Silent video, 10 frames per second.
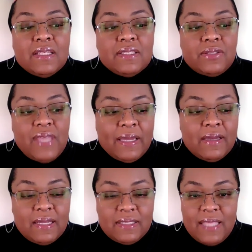So
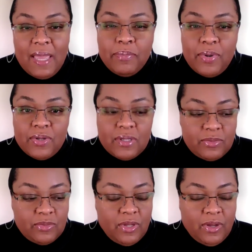that
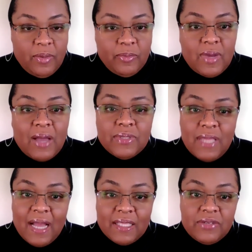book, I would
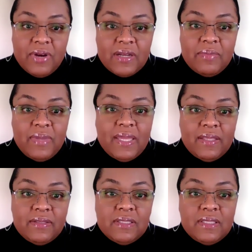highly
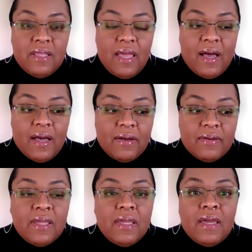recommend
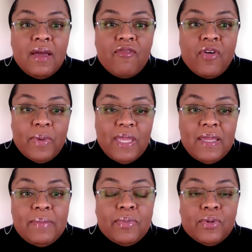for
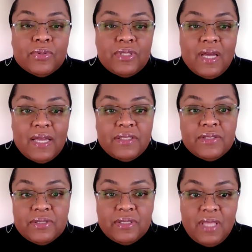people to
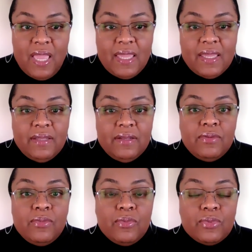understand
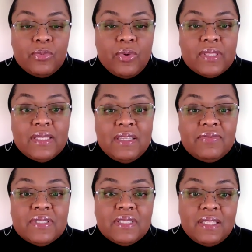what the
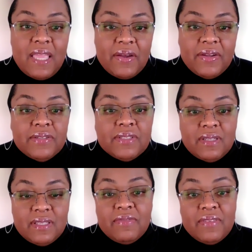different scenarios and
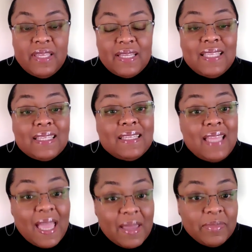the different things that can
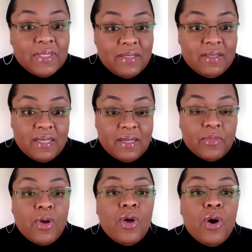happen to
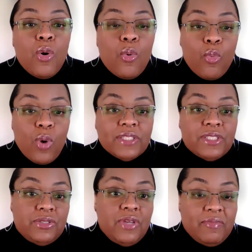them
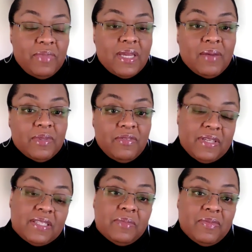once you have become the
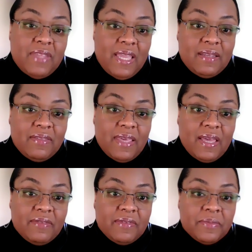victim of data
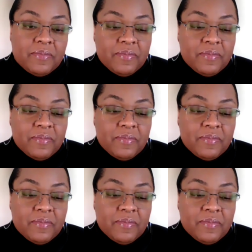theft.